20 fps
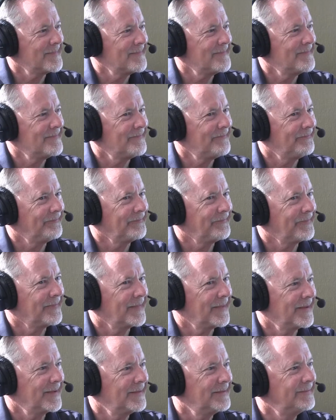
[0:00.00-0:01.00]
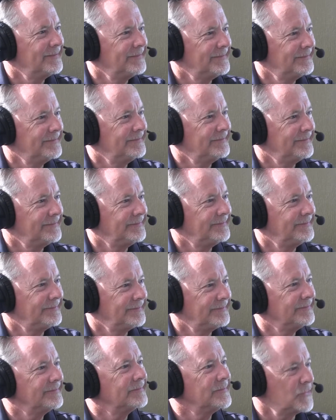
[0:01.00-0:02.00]
nowadays you follow
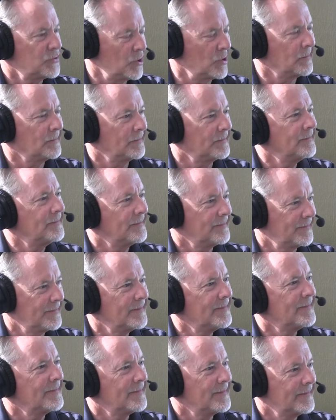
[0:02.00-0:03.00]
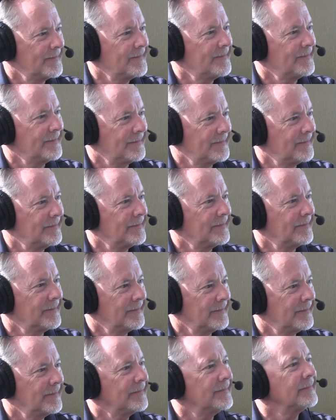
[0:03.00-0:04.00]
Twitter, sure, and and you follow those
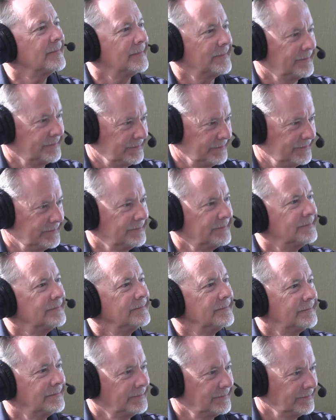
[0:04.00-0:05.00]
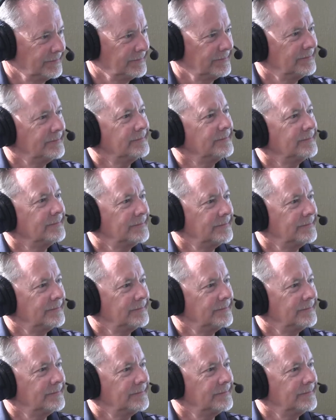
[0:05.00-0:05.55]
kinds of things, and and and you